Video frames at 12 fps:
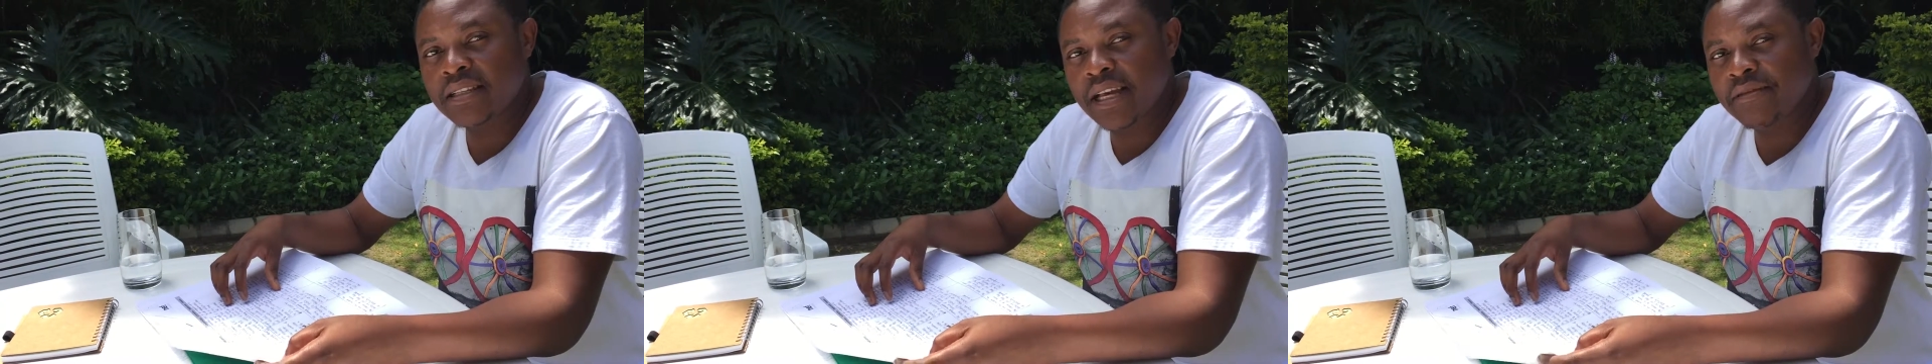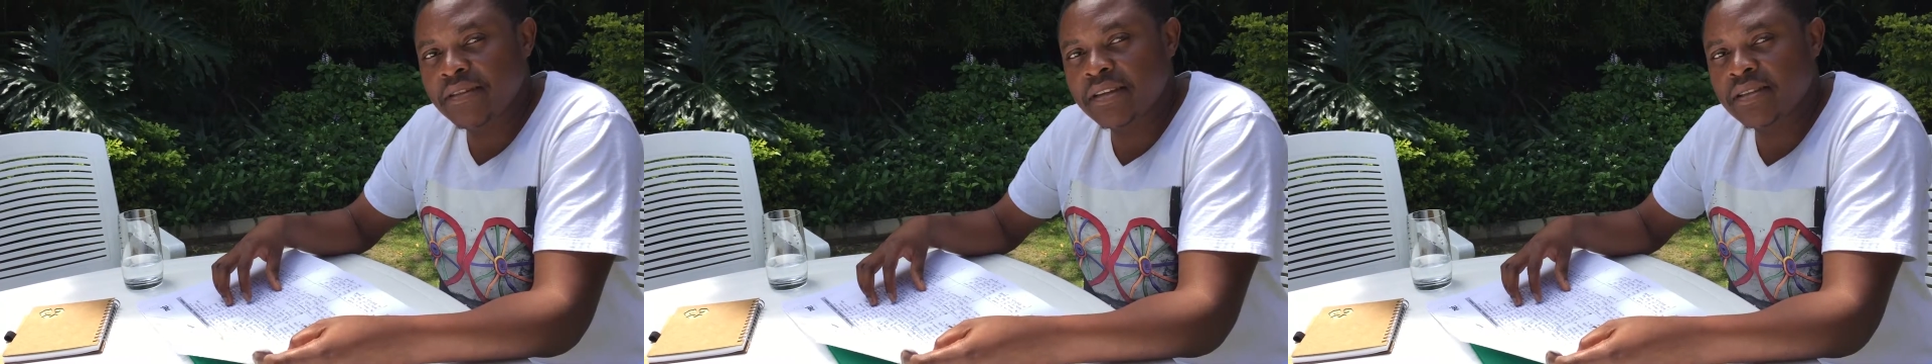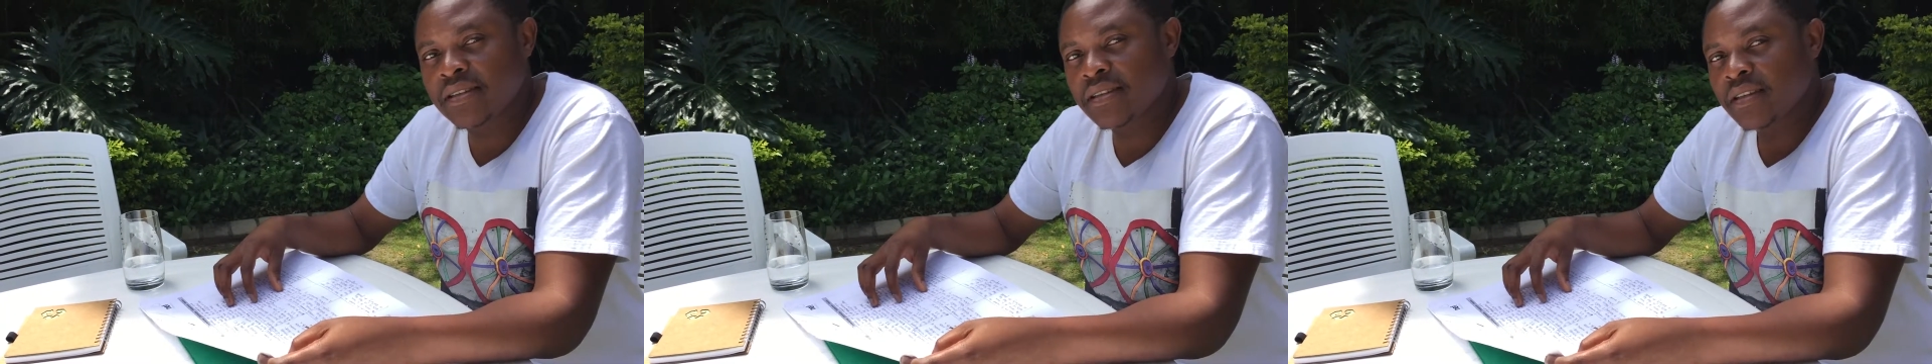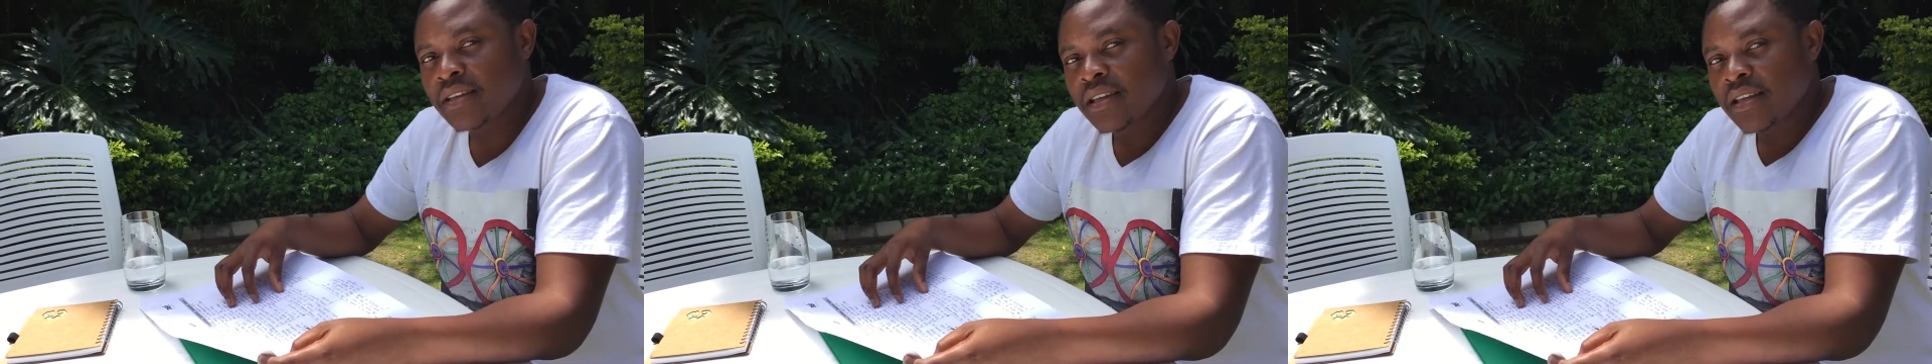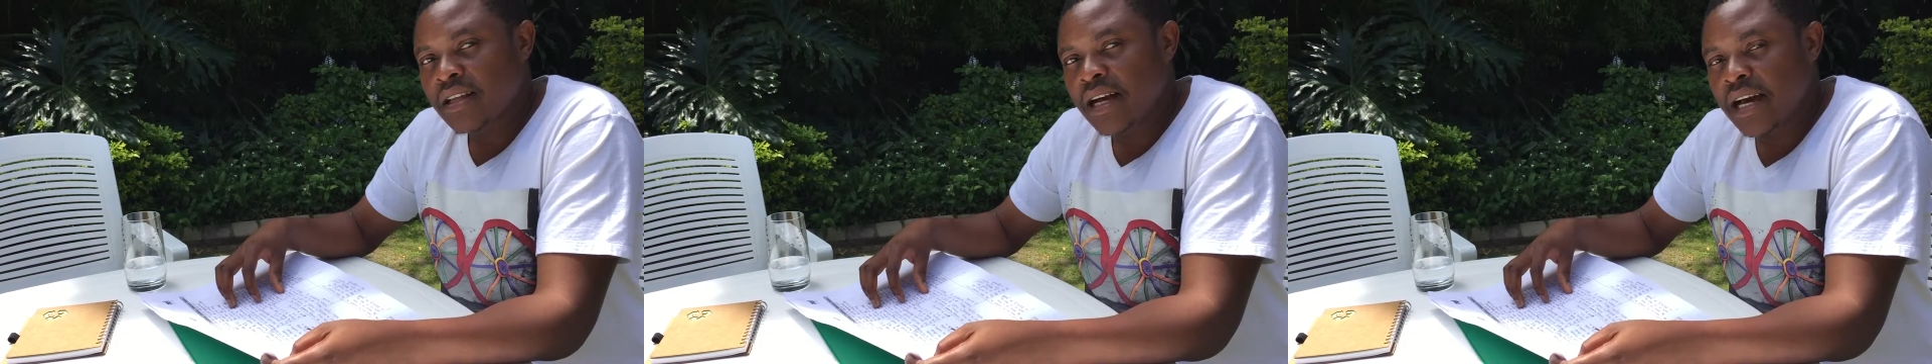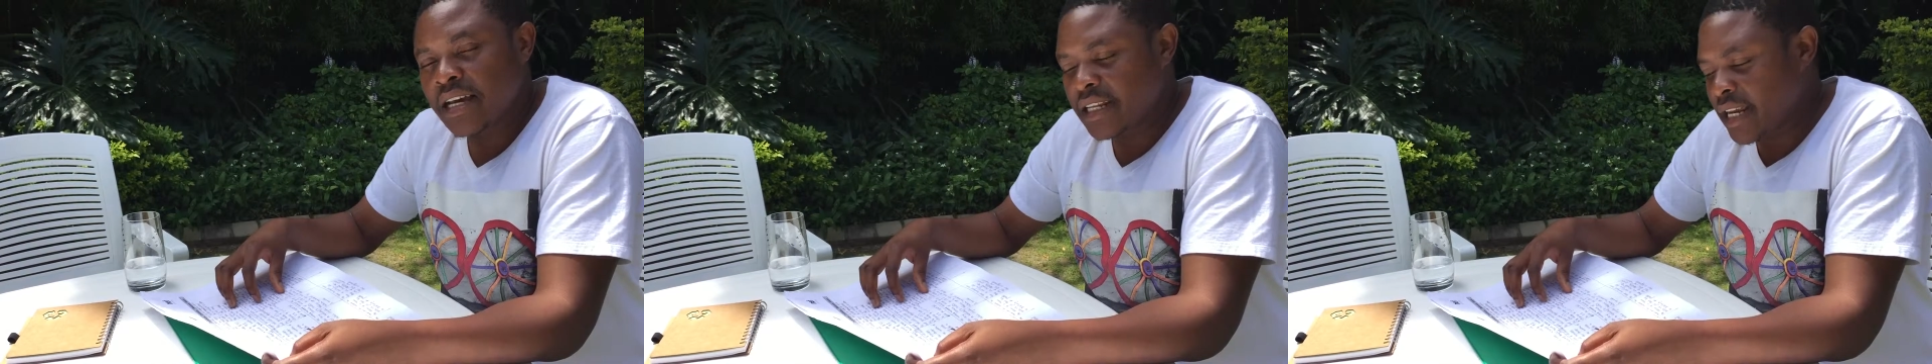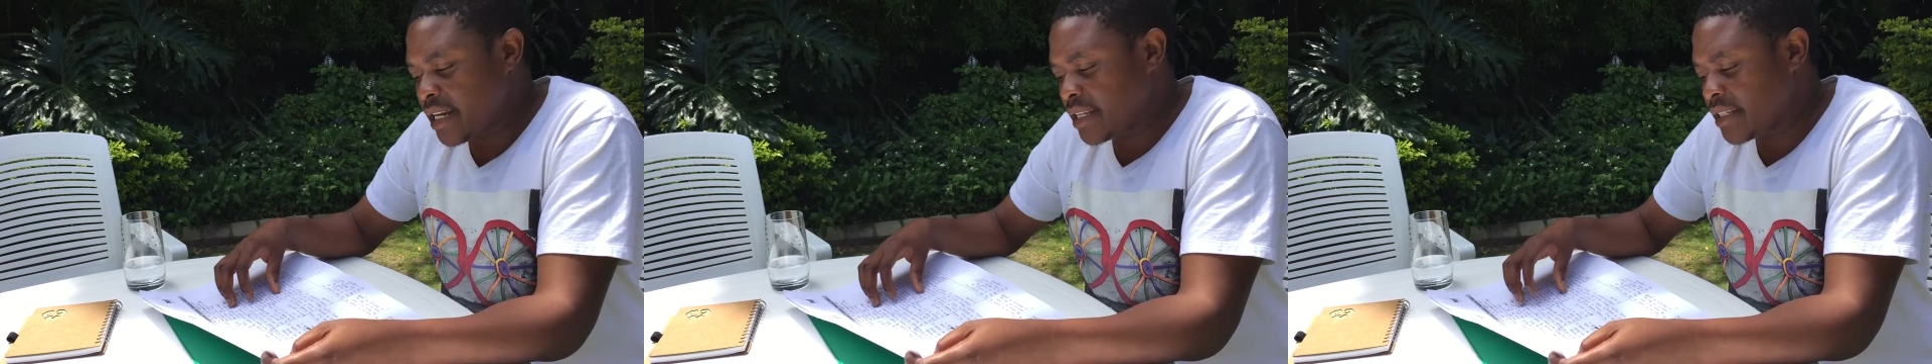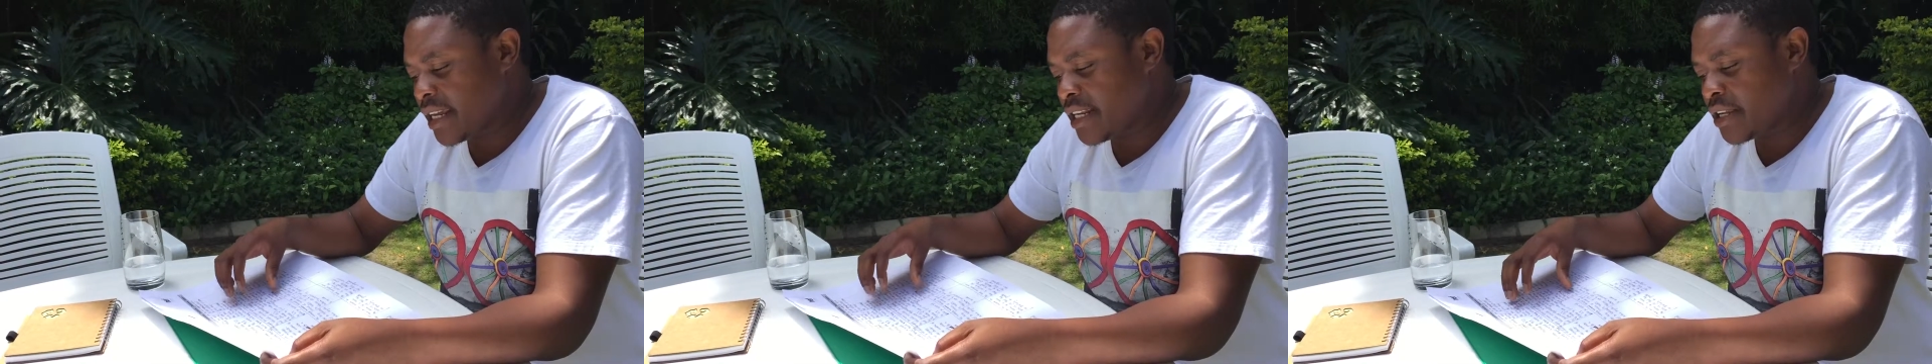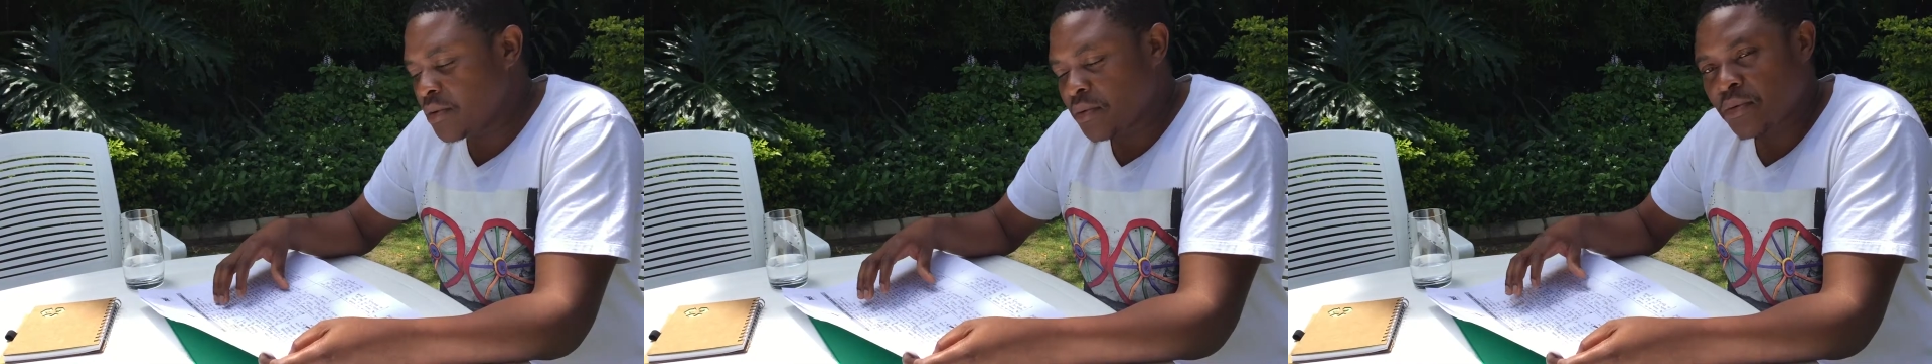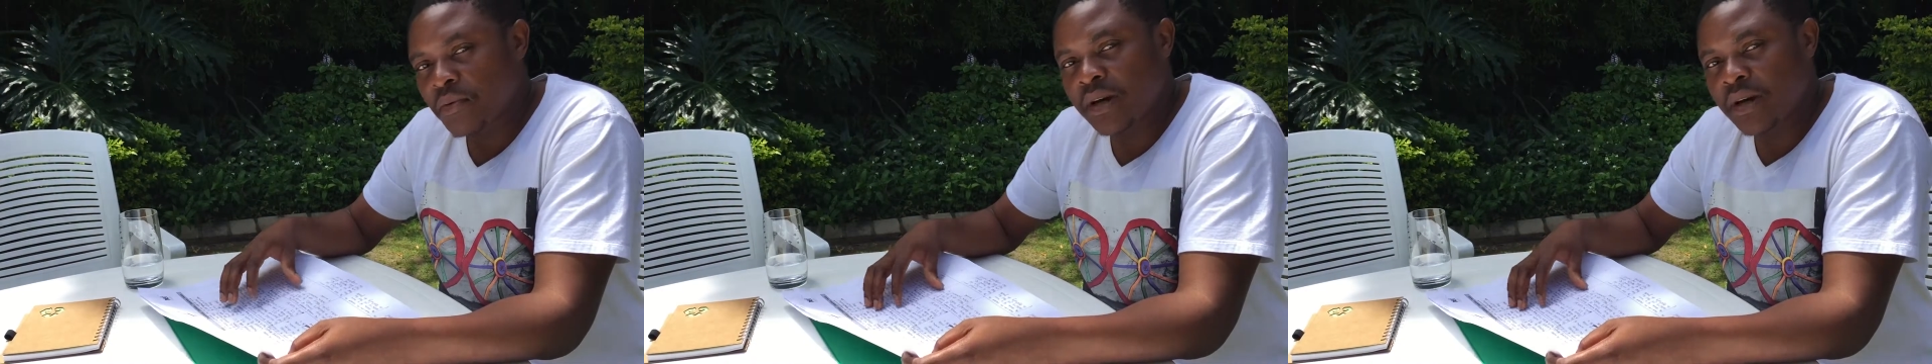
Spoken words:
surveys in understanding